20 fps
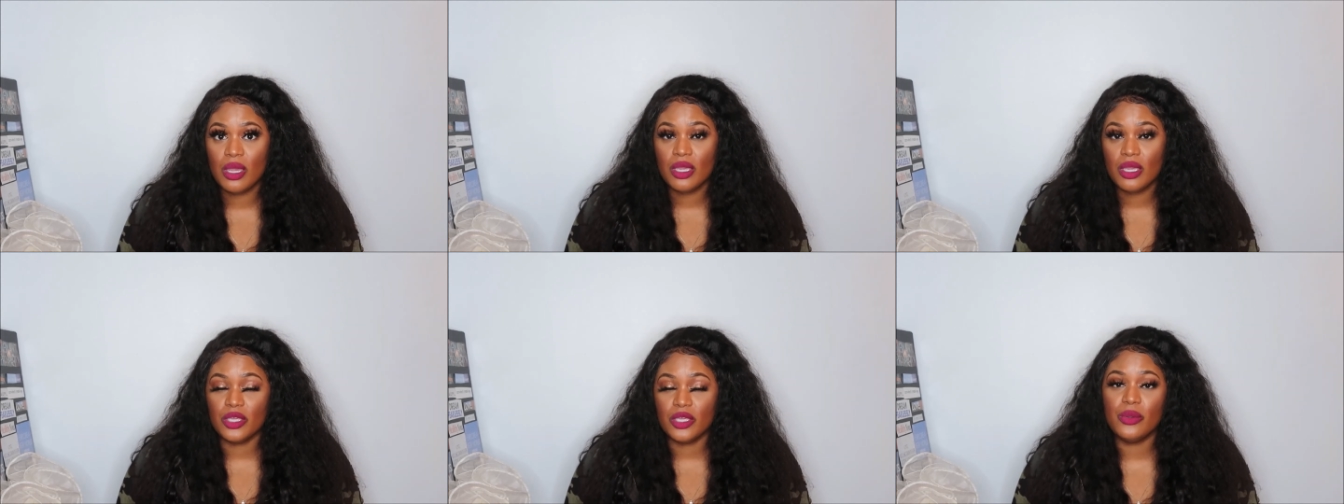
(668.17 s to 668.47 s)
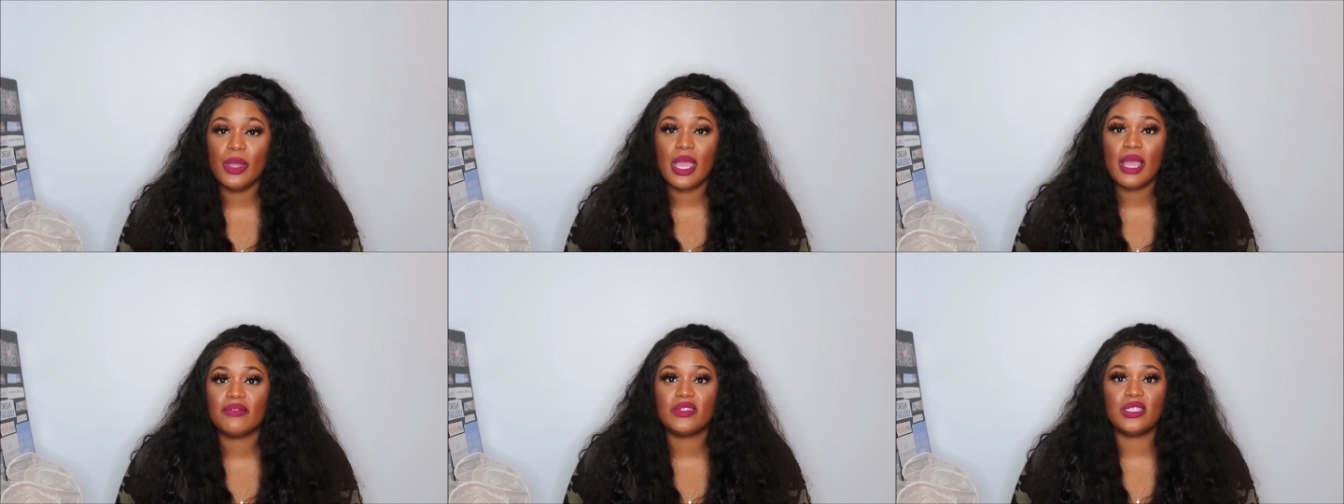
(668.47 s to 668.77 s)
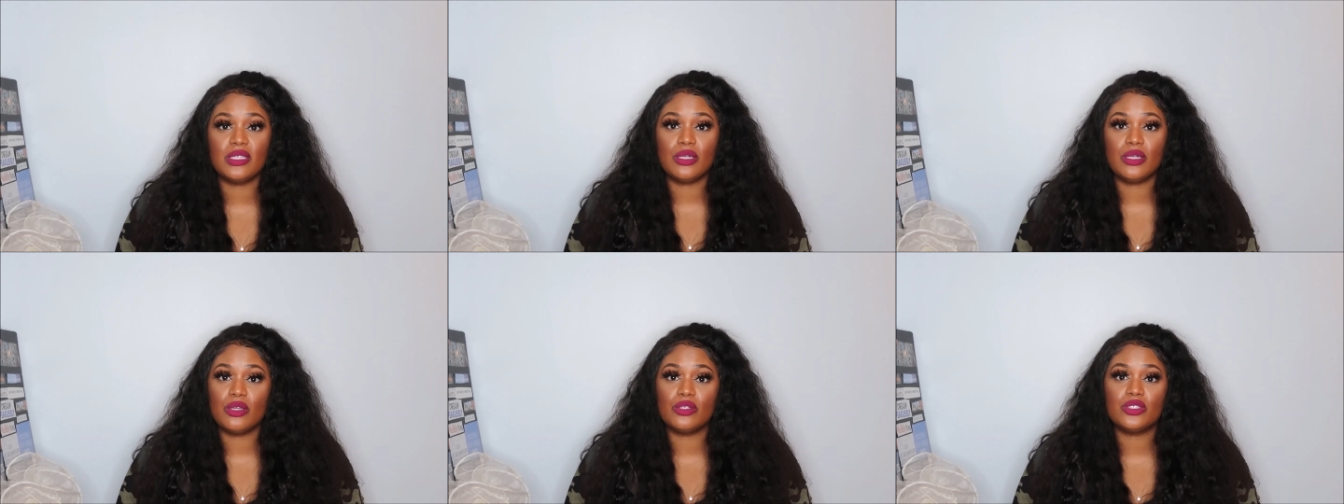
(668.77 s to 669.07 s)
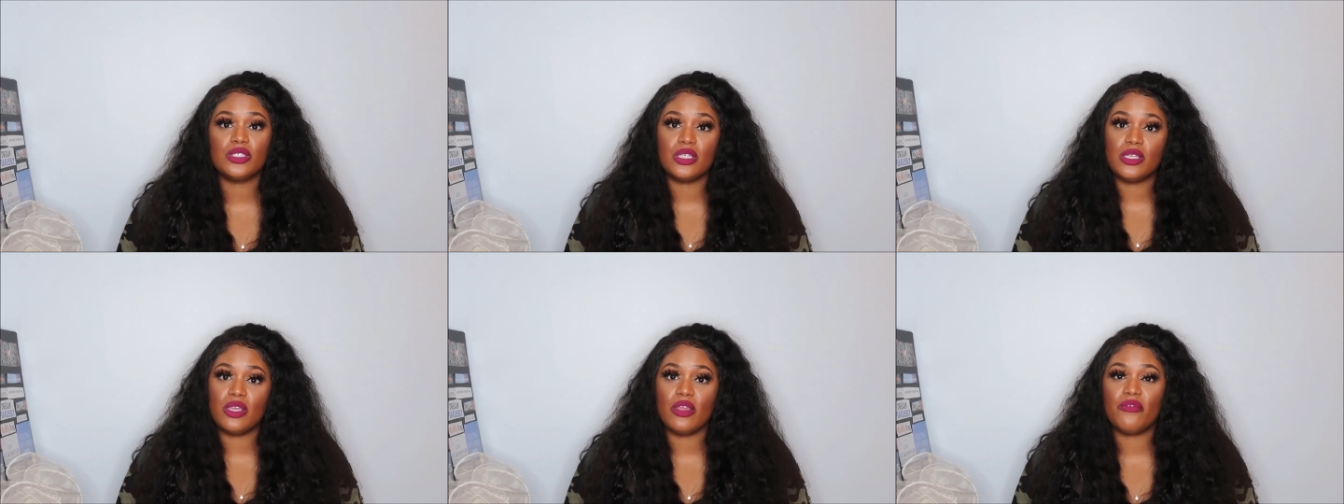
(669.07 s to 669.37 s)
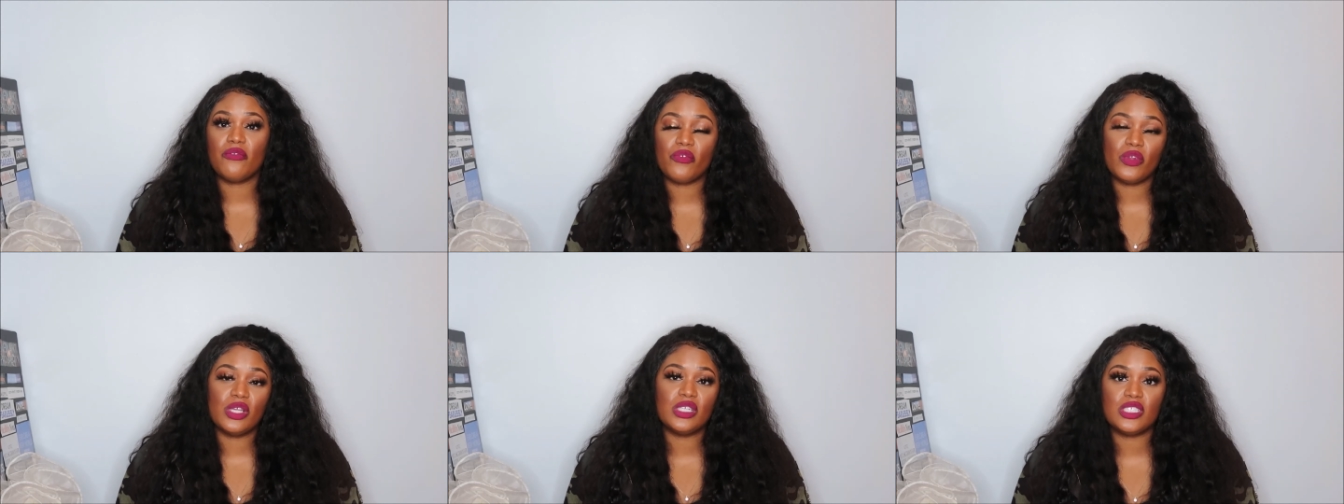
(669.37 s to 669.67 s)
You have to nurture your
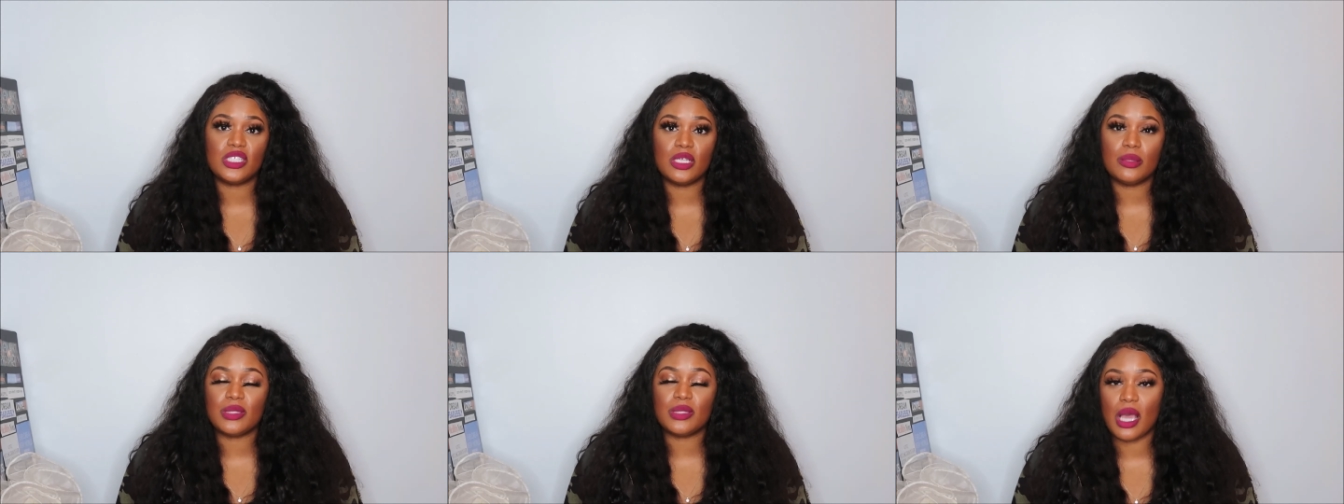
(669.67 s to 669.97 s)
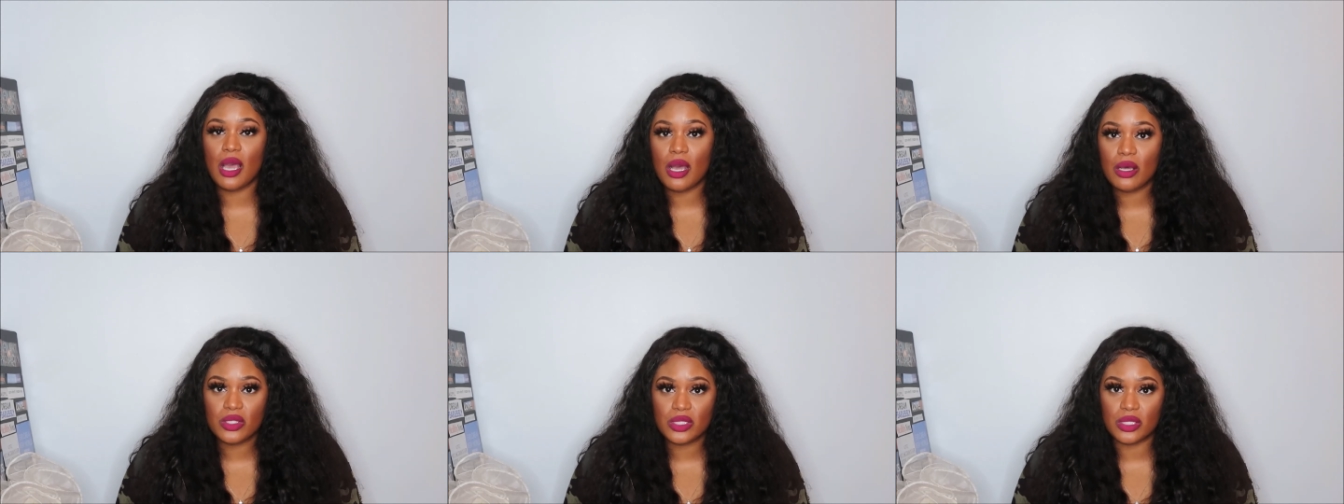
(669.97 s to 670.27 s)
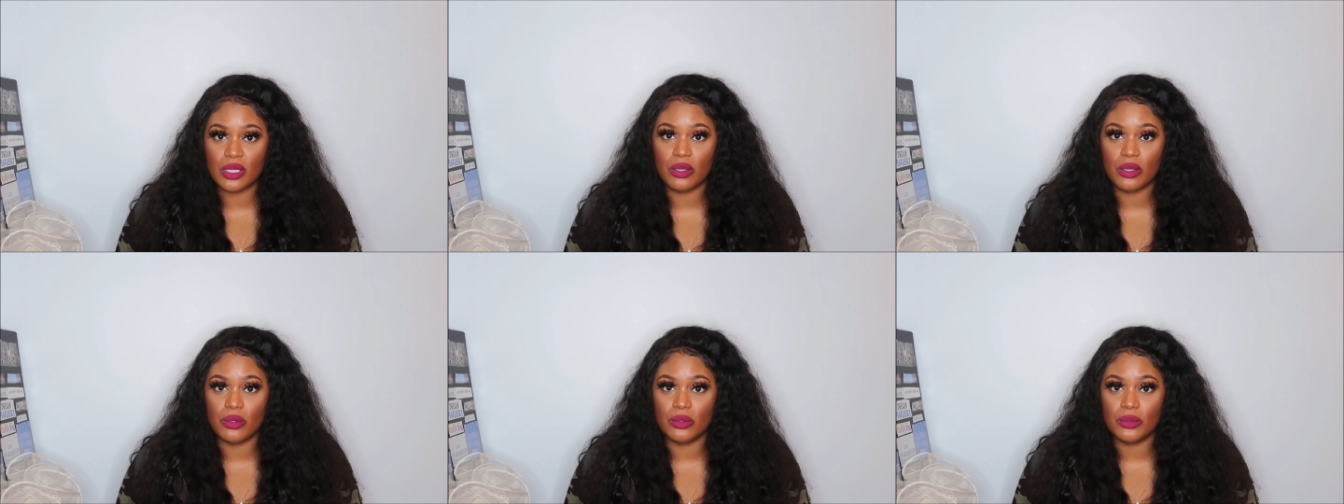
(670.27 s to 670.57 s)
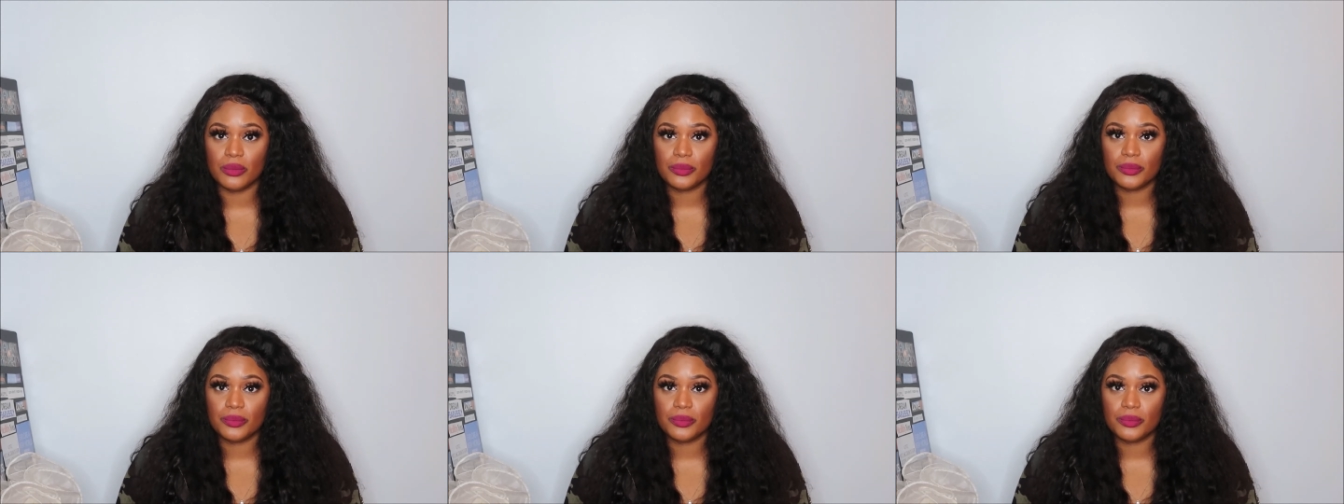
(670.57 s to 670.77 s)
friendships also.